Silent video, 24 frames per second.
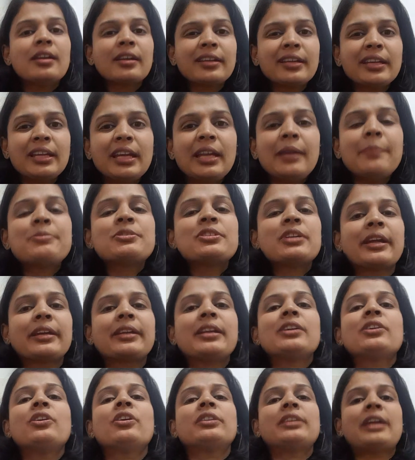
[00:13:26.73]
keep
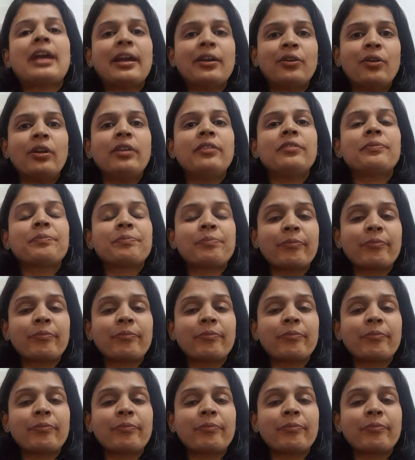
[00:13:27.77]
checking your thyroid